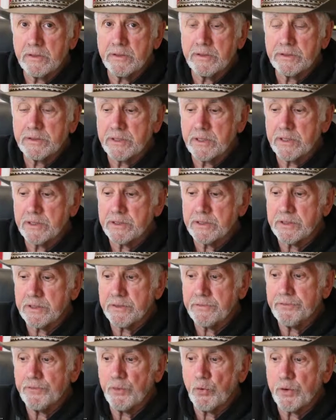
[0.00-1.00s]
This is
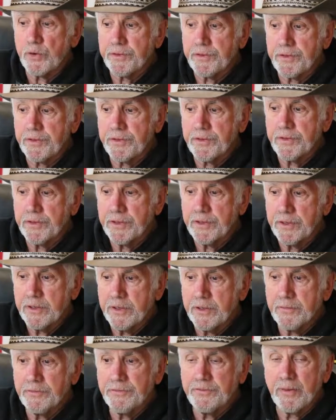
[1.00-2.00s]
the 4th
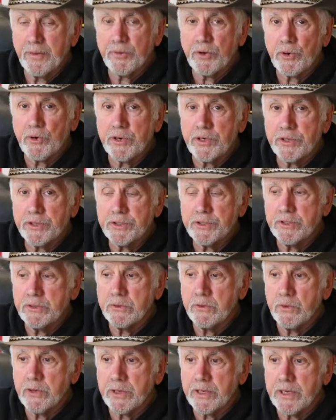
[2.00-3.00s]
of February,
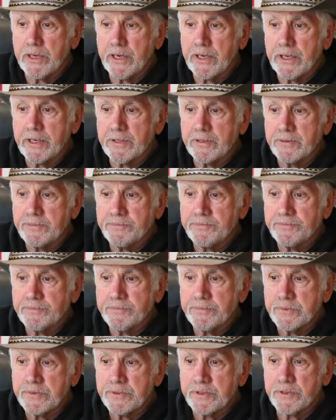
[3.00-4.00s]
2019.
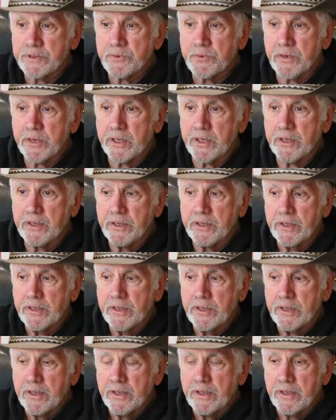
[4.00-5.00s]
Just read a
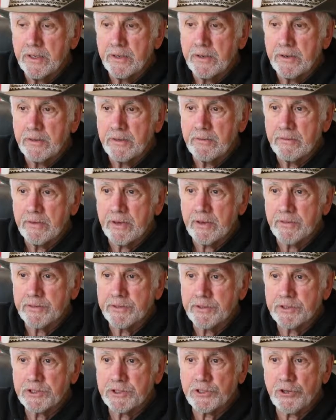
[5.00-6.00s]
rather
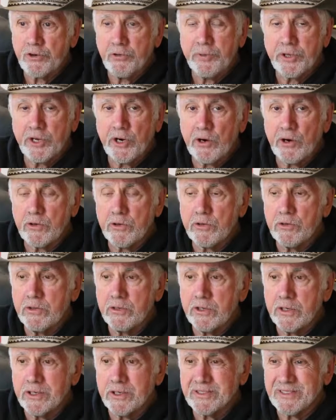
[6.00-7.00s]
disturbing article
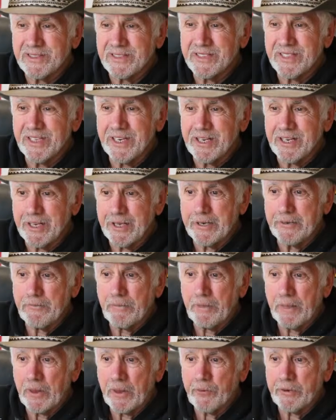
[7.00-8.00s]
on
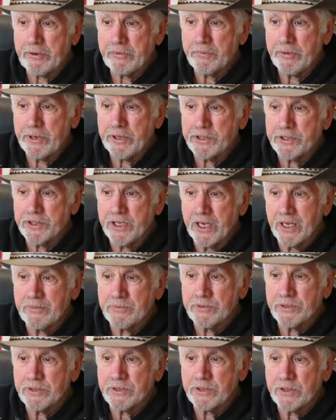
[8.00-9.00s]
CNN written by
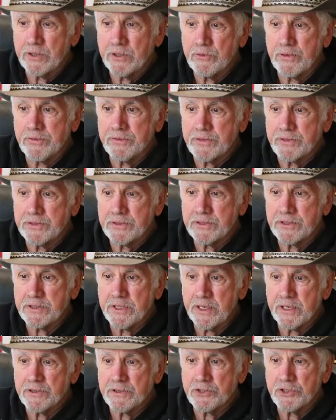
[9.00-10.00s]
James Griffiths.
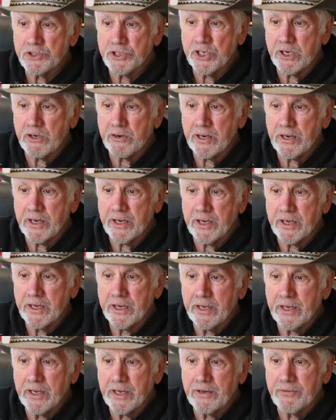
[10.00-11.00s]
That's
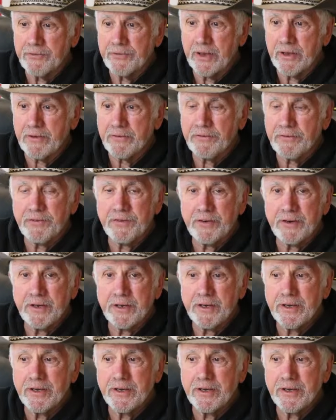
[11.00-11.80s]
G-R-I-F-F-I-T-H-S.